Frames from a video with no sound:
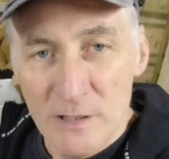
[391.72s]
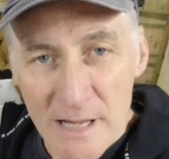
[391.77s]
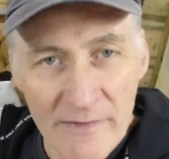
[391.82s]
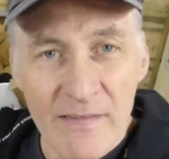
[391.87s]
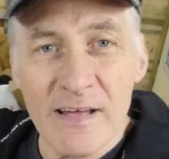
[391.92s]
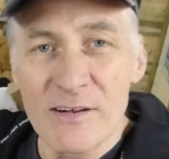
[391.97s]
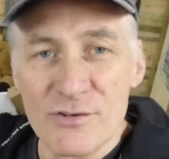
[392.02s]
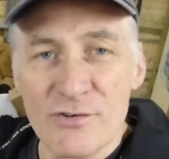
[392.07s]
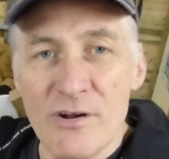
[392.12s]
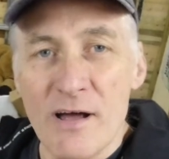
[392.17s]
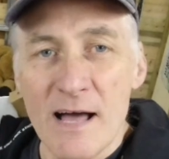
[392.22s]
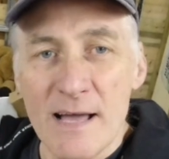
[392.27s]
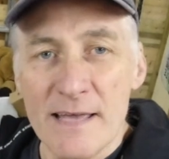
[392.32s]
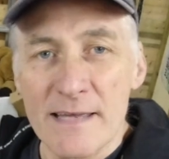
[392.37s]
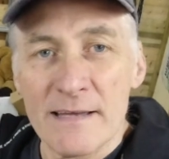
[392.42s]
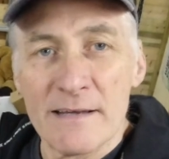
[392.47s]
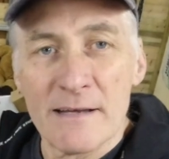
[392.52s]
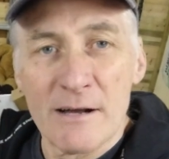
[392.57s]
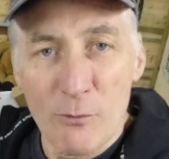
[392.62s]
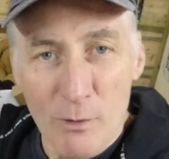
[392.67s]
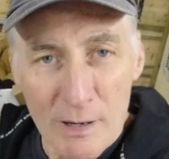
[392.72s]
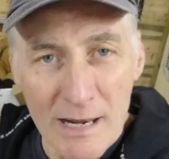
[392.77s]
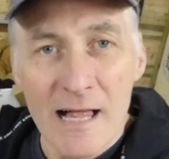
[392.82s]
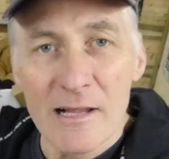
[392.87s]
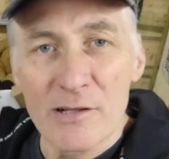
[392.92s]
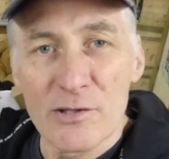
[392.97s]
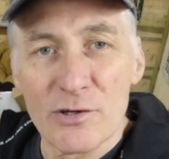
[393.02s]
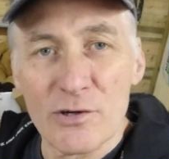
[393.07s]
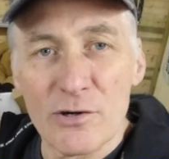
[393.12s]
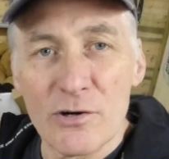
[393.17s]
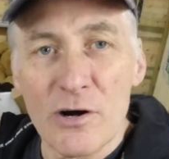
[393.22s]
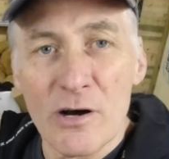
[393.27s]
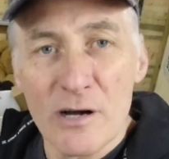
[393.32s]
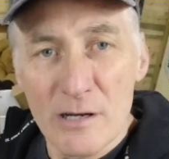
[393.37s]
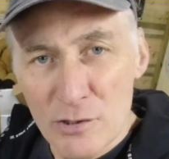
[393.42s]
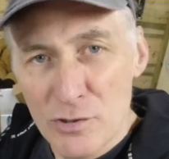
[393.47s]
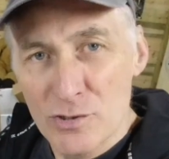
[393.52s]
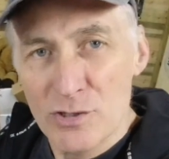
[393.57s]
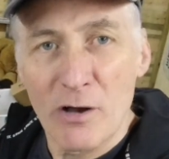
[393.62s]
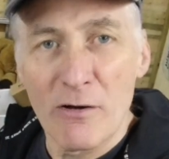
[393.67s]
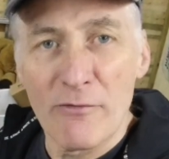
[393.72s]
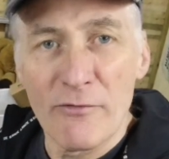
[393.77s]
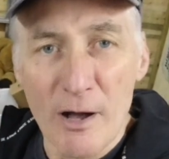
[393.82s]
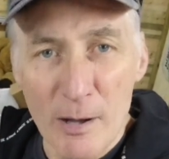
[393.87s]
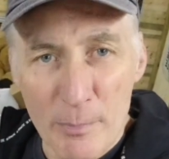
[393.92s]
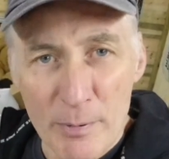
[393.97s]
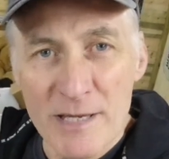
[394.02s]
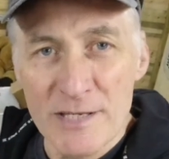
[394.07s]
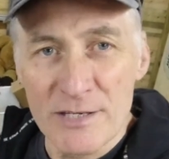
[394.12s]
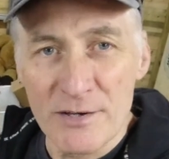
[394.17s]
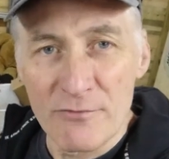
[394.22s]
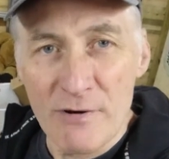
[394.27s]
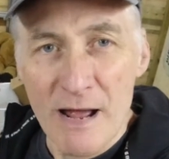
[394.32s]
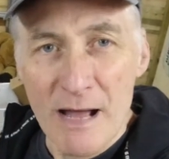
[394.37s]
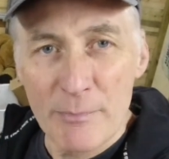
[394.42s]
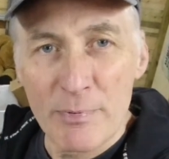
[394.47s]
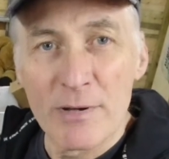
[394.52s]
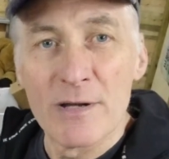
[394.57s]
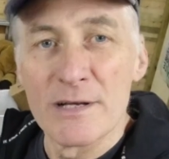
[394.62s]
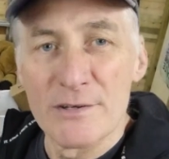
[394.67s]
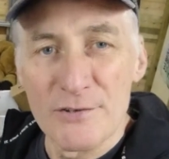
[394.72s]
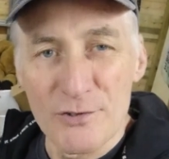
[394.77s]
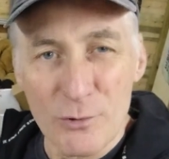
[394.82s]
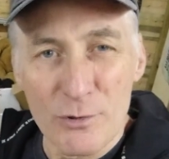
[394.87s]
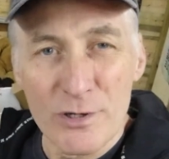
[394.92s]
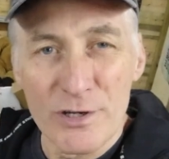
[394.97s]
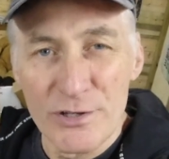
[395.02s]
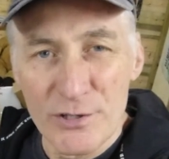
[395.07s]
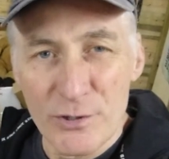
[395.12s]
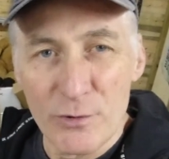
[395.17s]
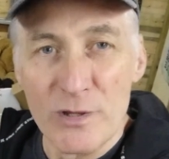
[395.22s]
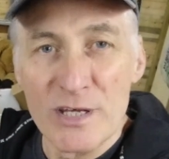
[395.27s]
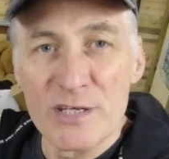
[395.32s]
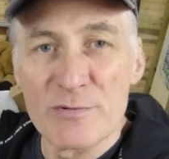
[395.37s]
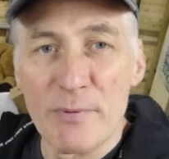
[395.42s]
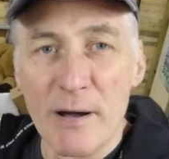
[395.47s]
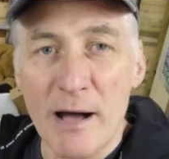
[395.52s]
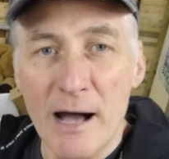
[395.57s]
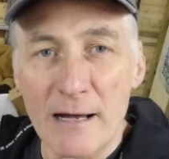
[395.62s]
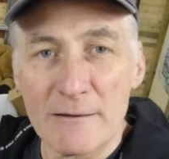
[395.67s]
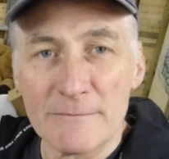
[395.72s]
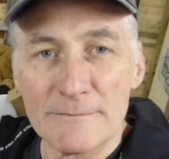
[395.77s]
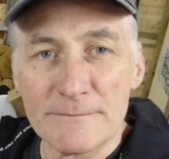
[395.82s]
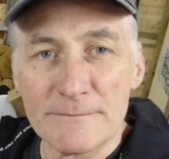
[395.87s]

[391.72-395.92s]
I'll let that dry while I'll go cut off a piece of wrap so I can do this part.